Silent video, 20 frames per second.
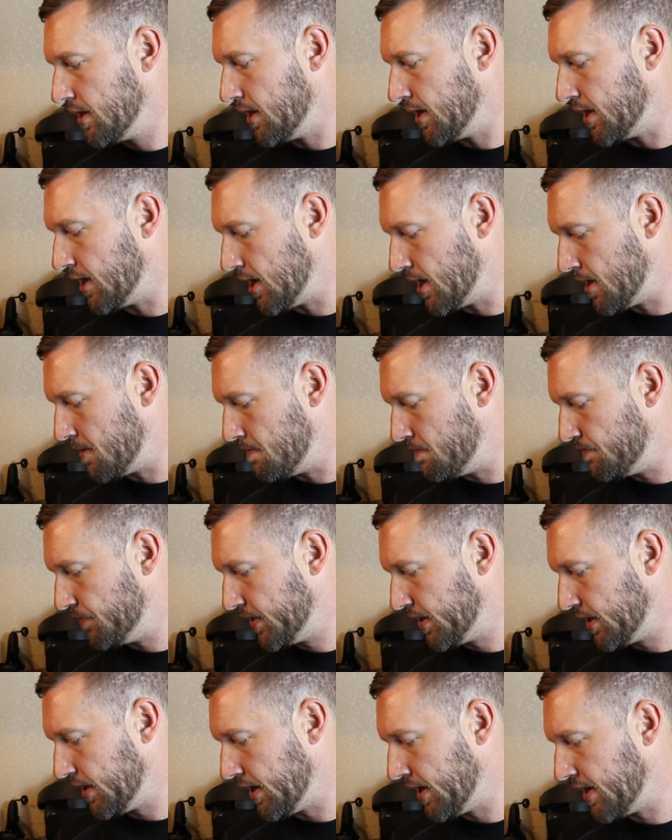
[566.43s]

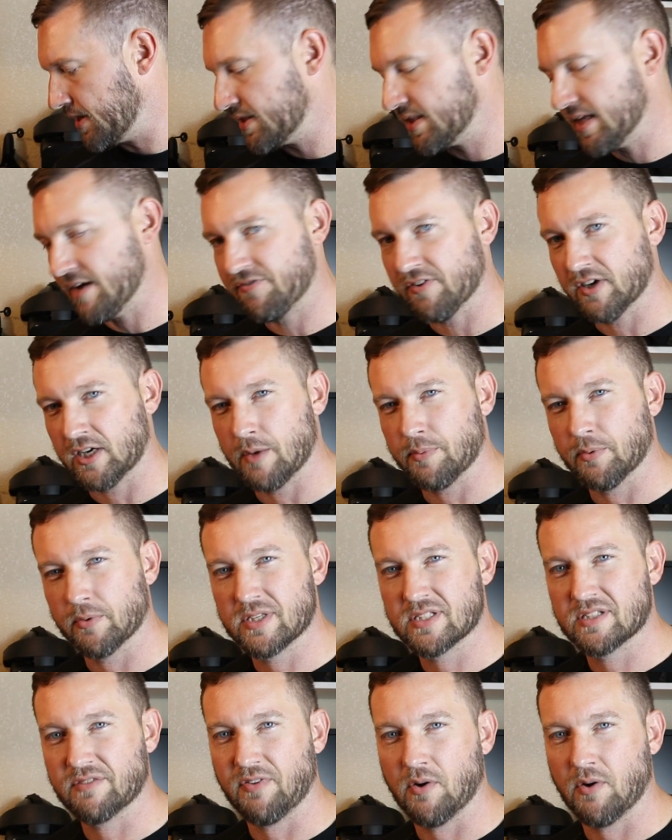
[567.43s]
And I did that for a couple reasons.